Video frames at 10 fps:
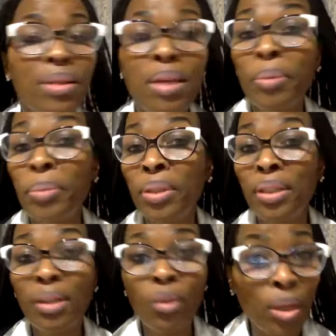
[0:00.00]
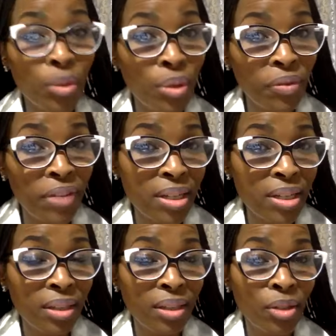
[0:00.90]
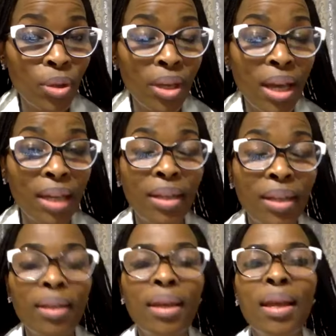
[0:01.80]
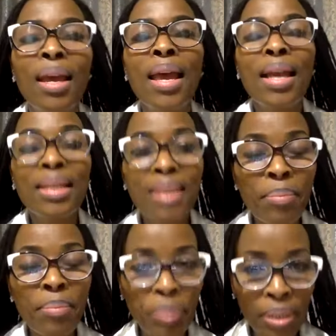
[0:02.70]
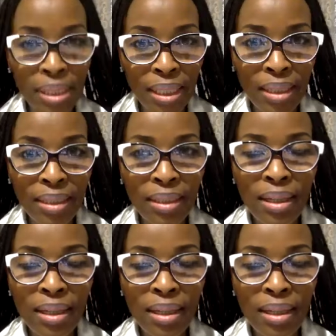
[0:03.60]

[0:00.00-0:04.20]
Some people didn't want to invest in, into her idea, and some people did.